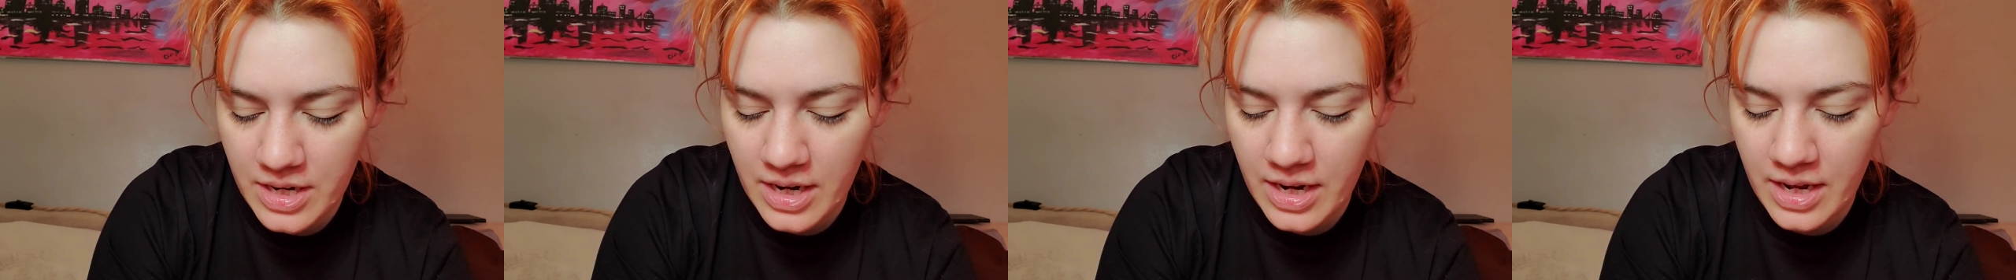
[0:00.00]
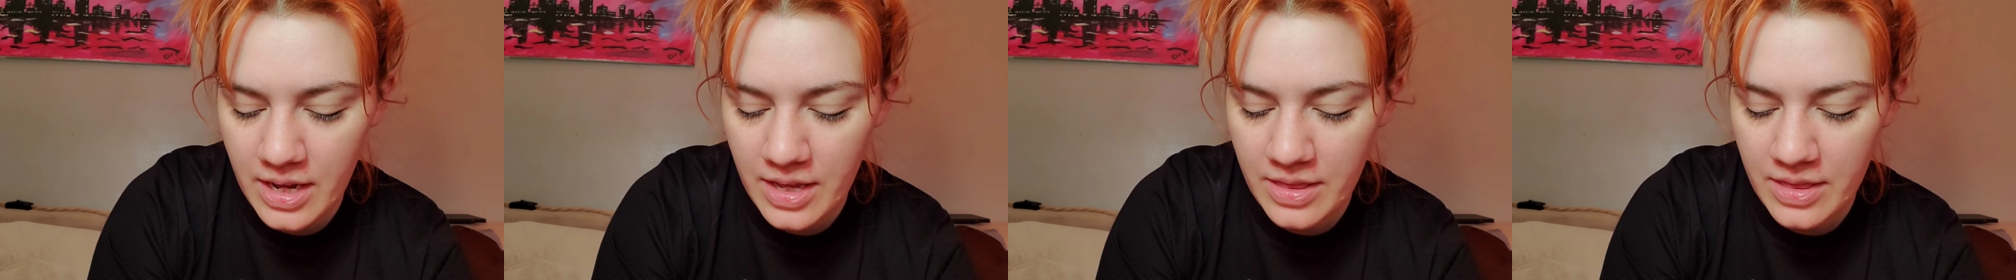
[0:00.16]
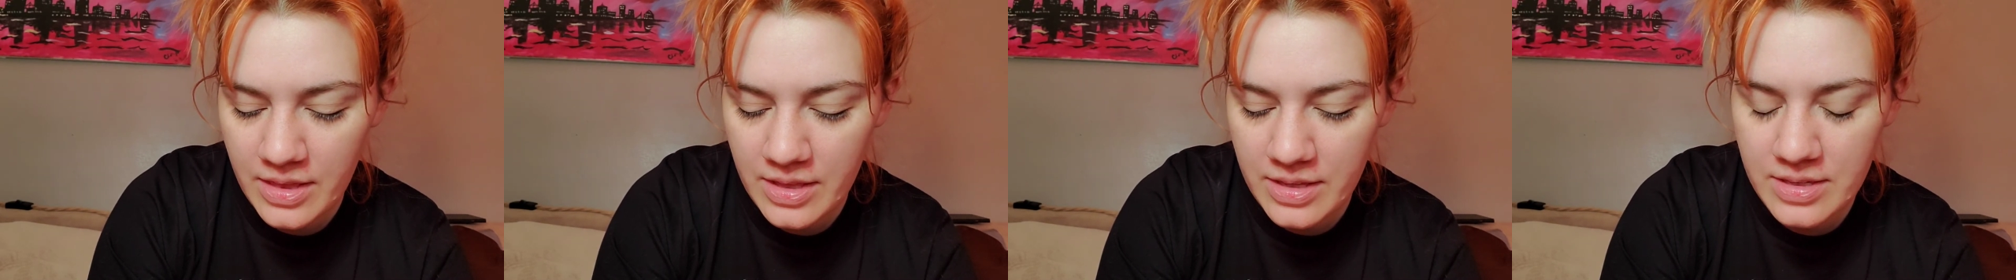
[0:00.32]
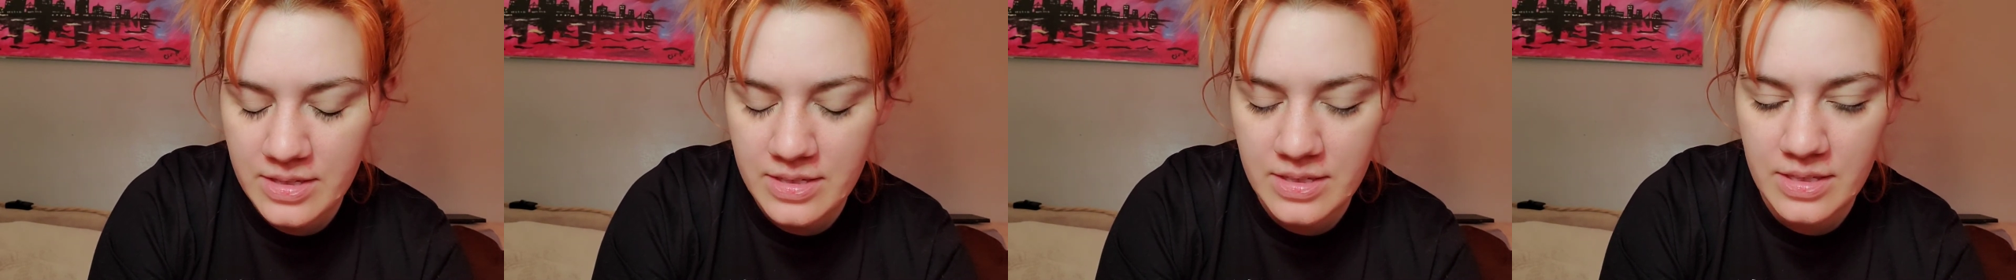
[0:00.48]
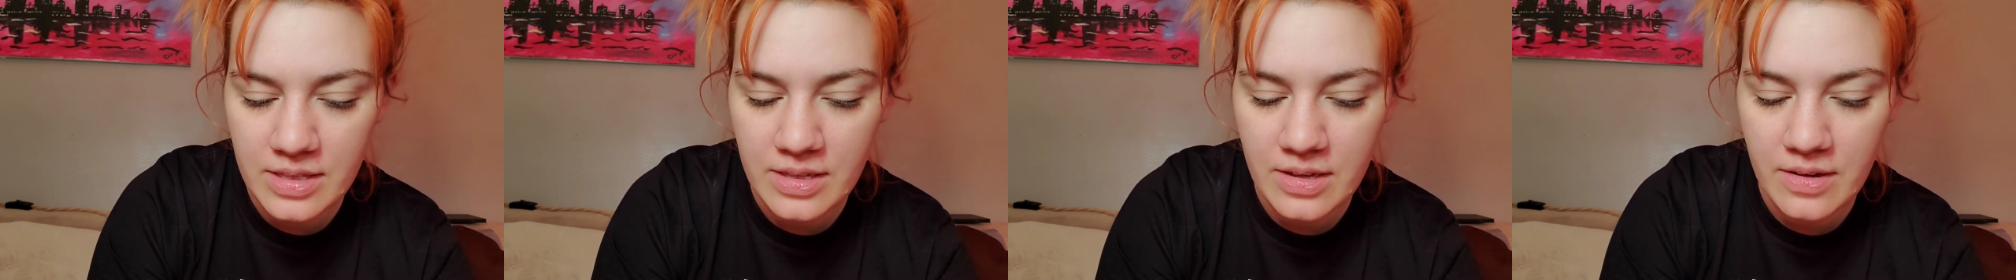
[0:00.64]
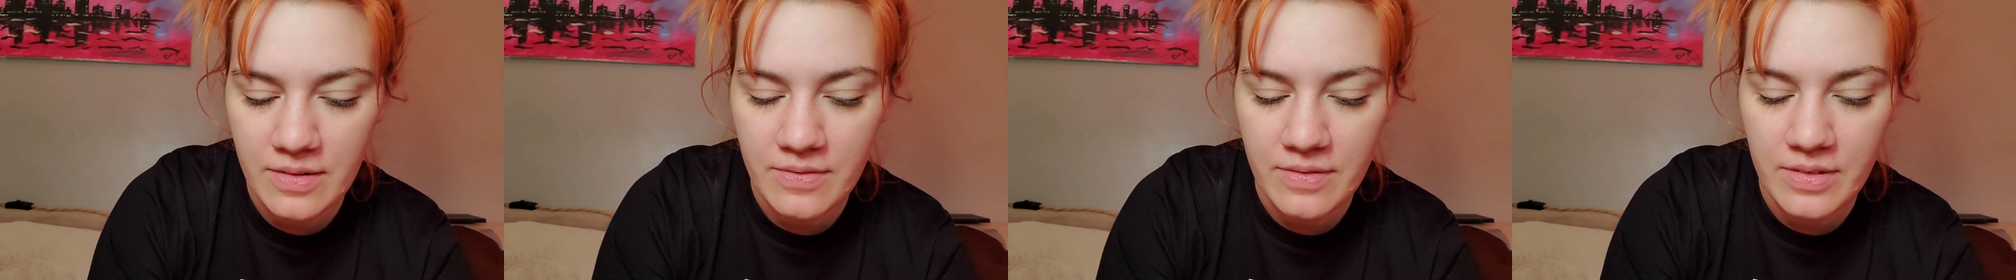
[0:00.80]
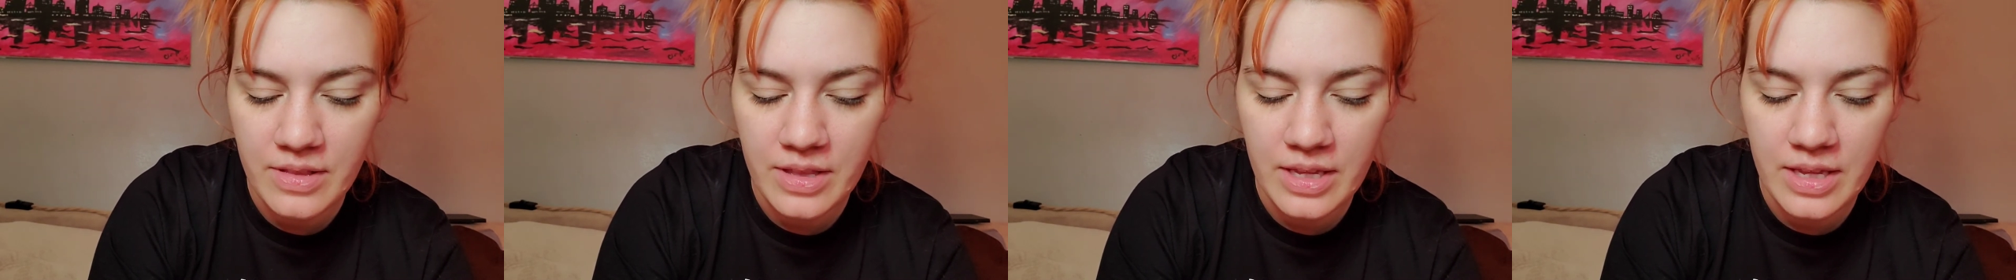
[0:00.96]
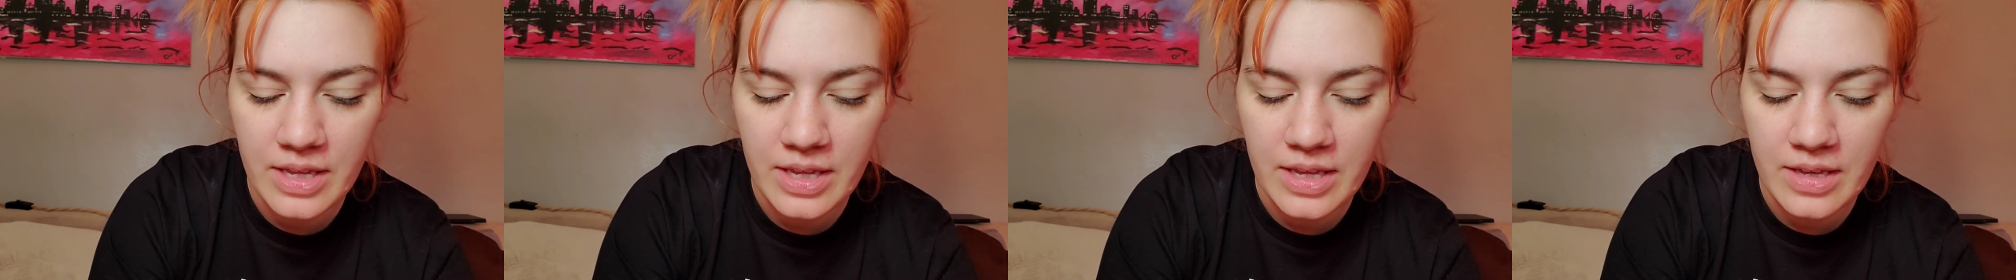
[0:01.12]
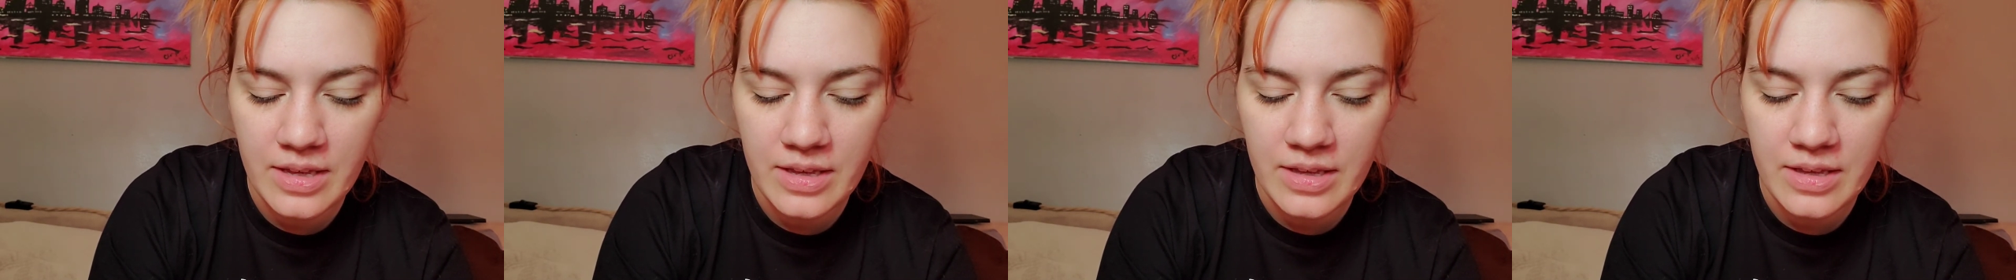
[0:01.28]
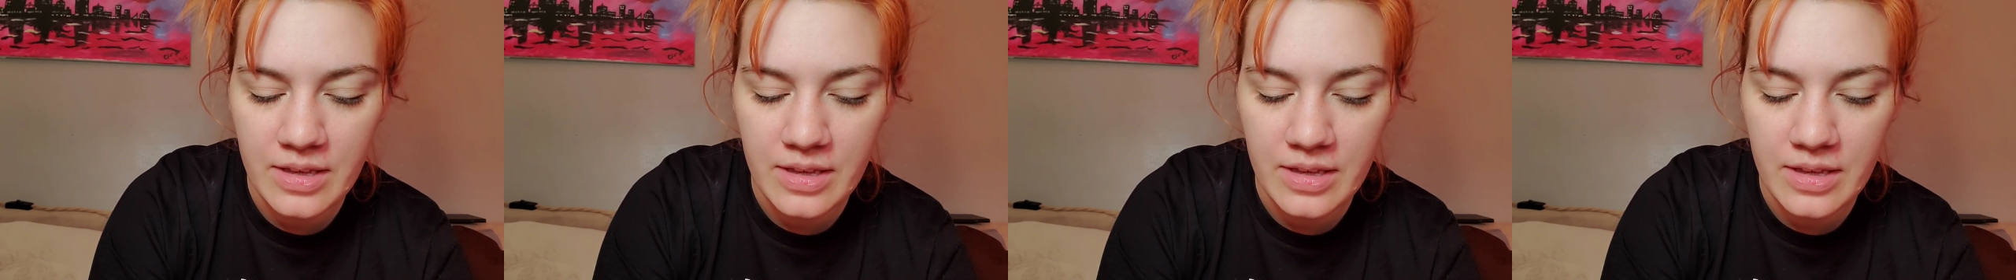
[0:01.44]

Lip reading: I got this lovely